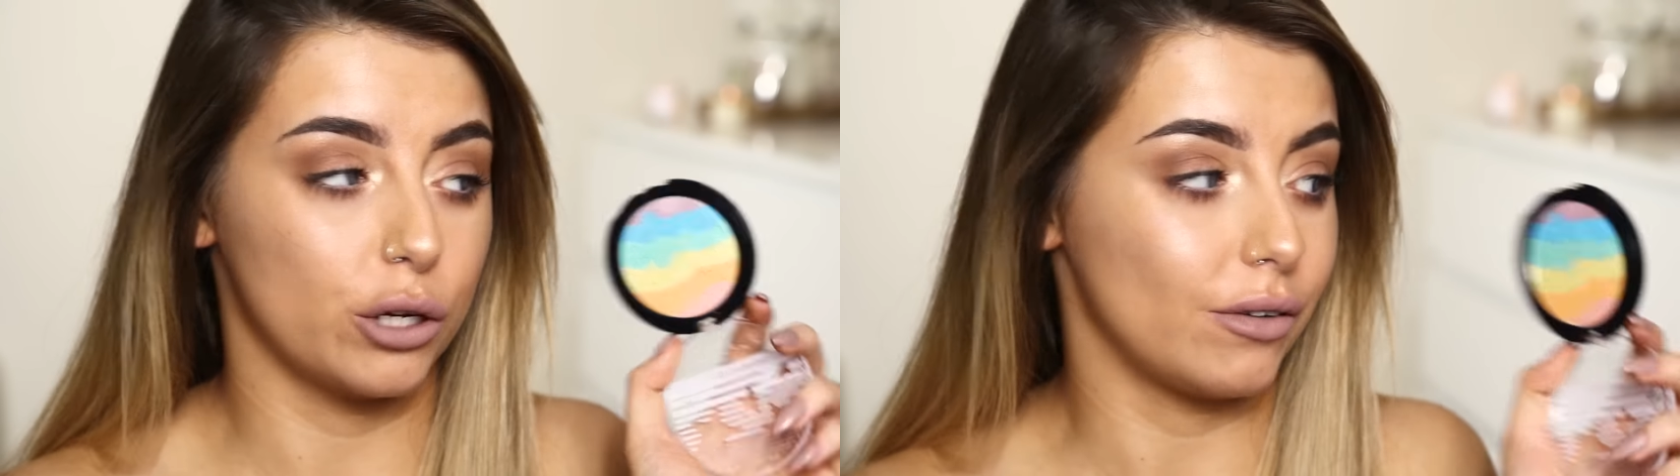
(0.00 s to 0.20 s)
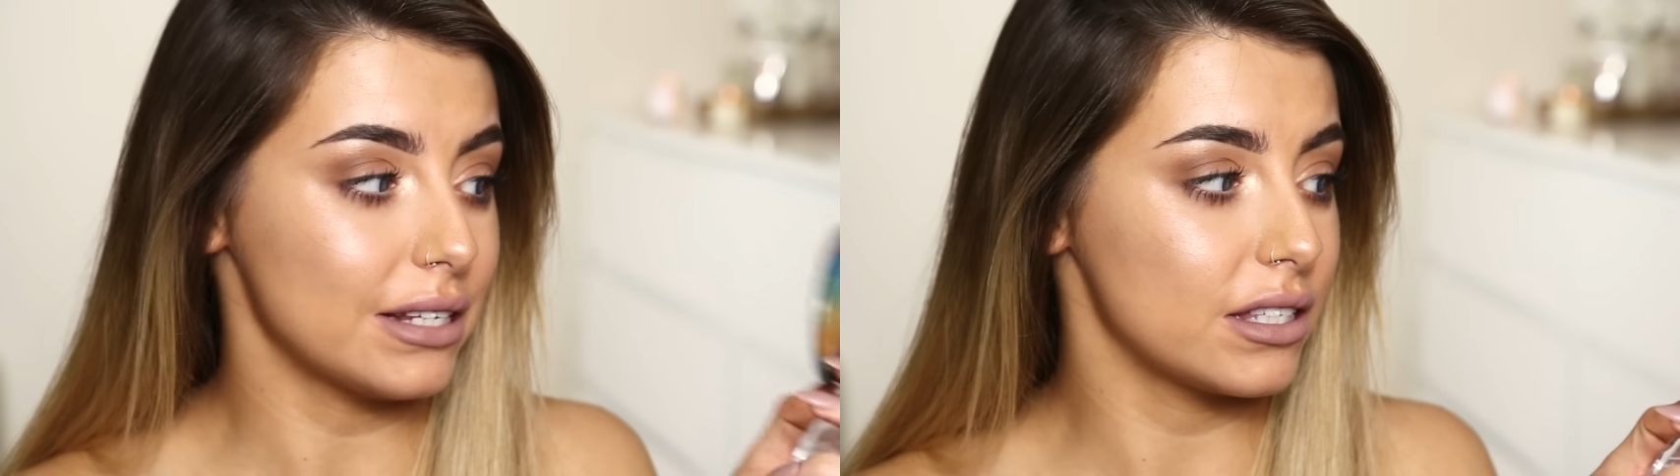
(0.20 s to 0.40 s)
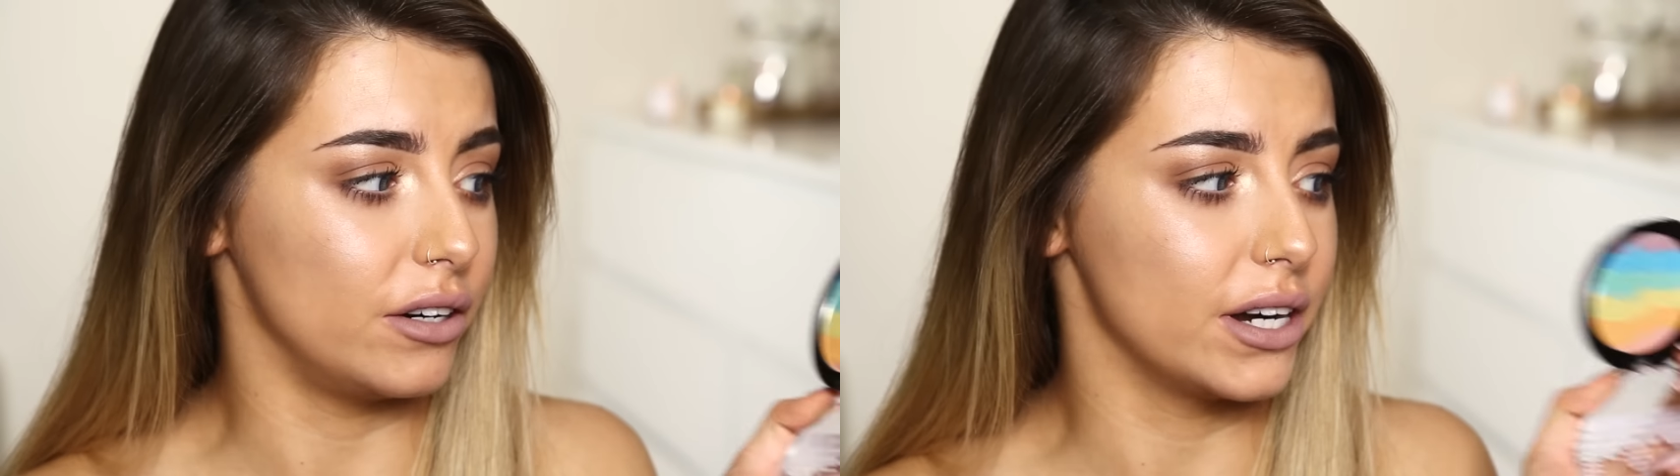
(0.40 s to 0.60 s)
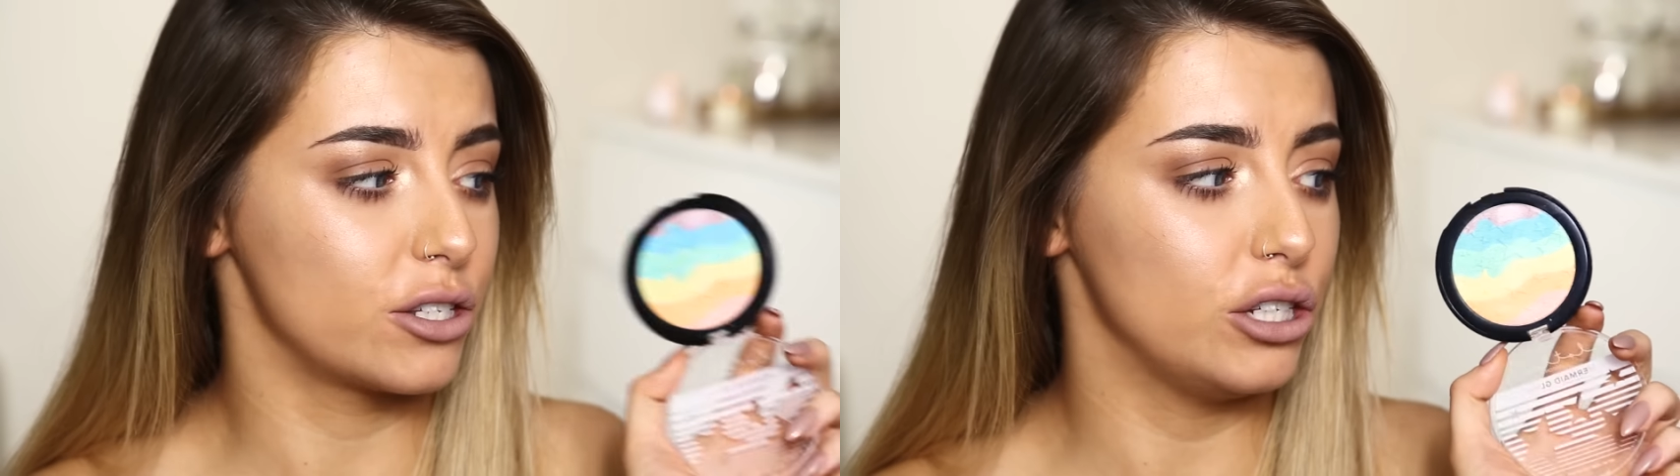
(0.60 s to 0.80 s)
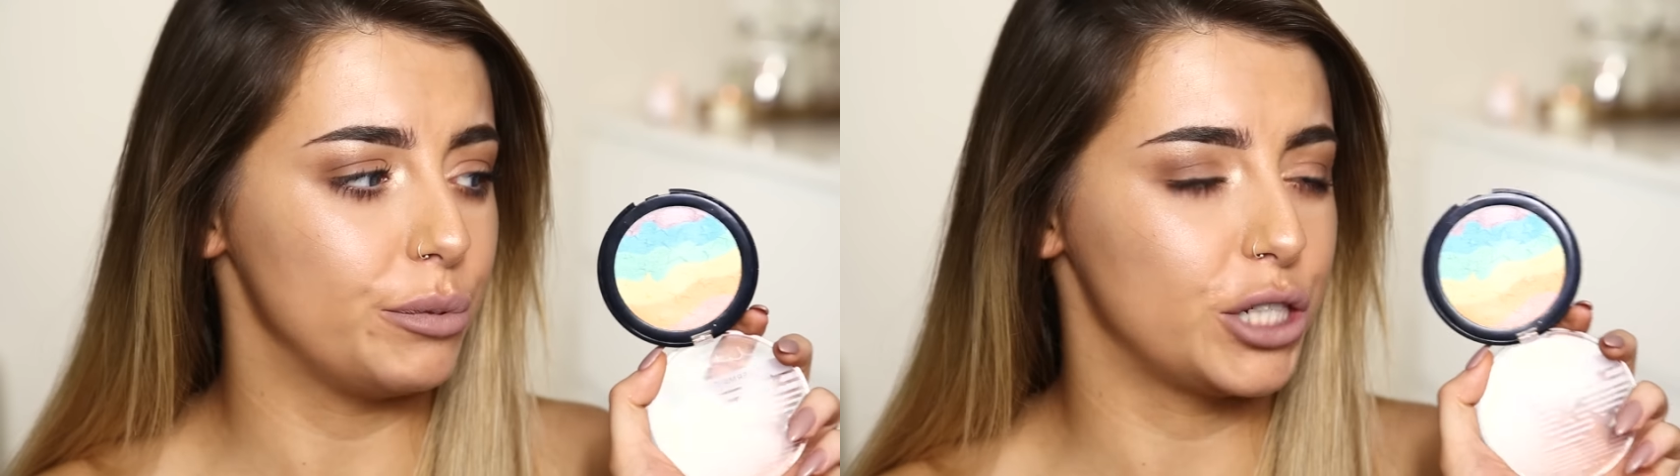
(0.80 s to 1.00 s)
your answer and
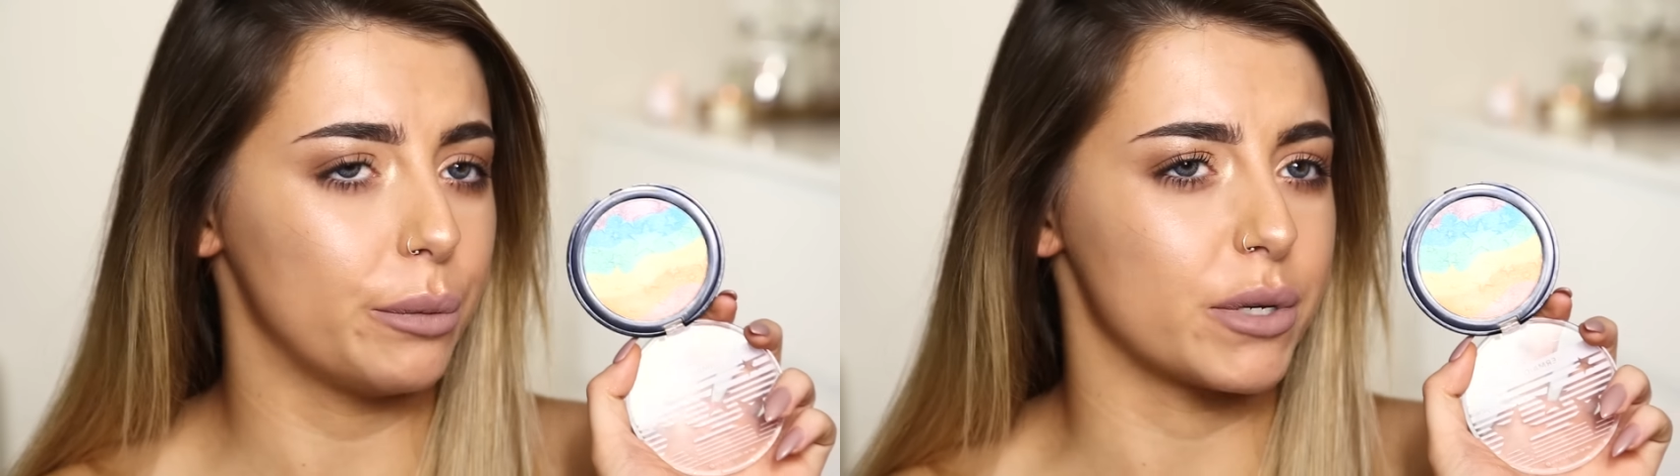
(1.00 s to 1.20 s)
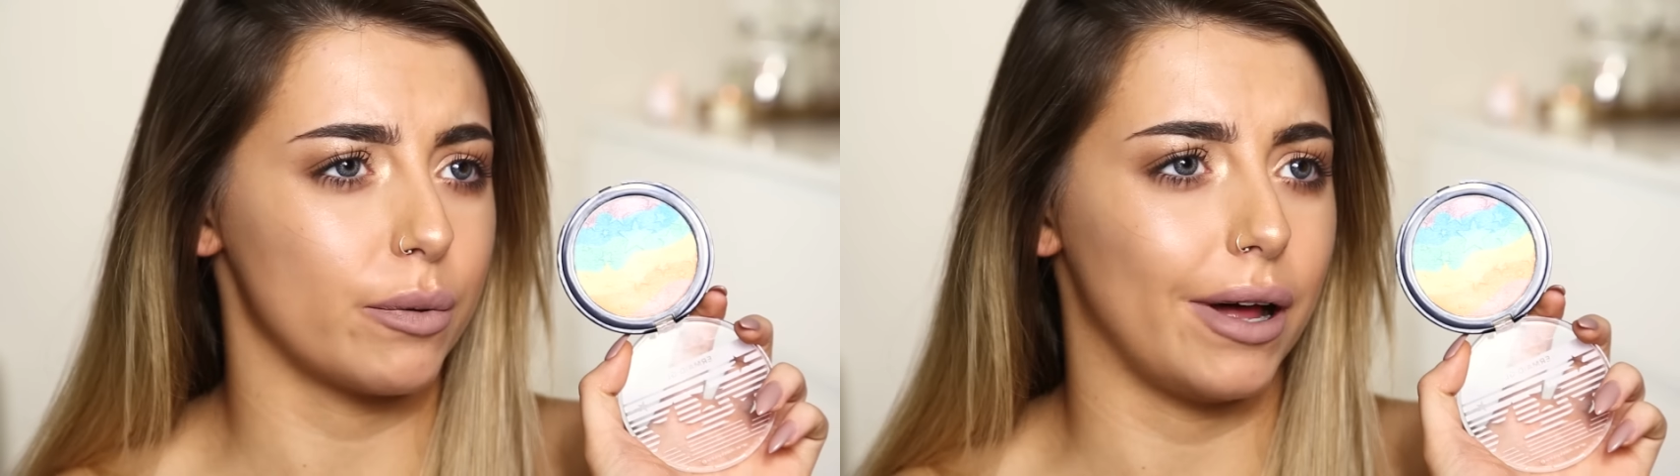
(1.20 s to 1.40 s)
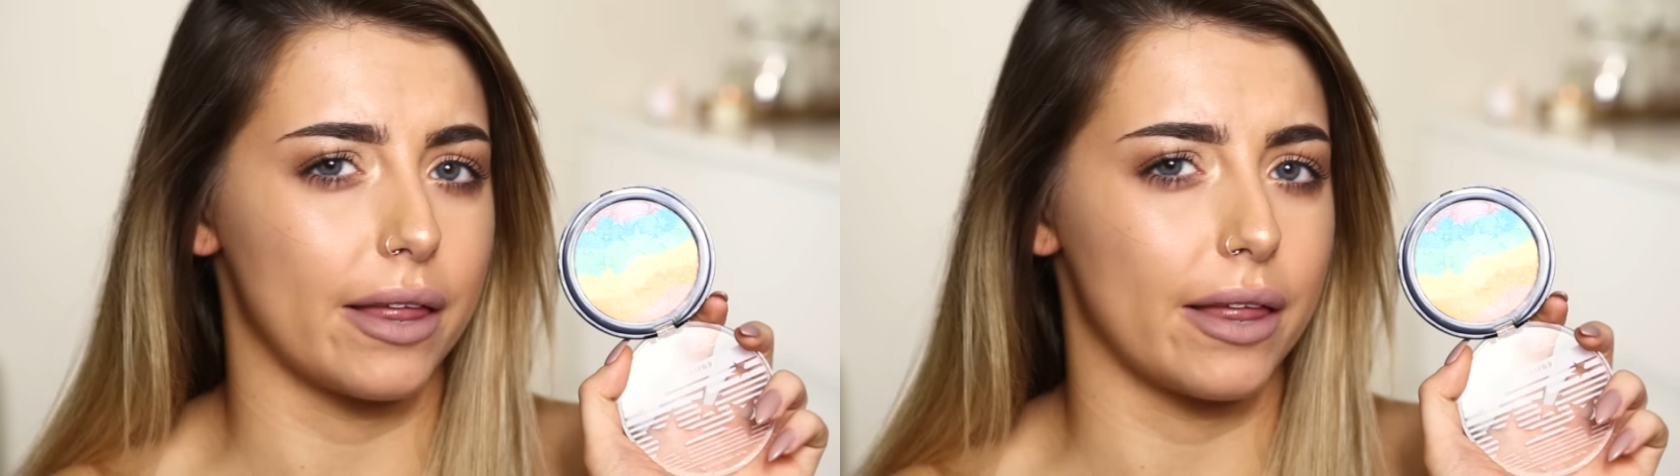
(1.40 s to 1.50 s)
it's super cheap as well.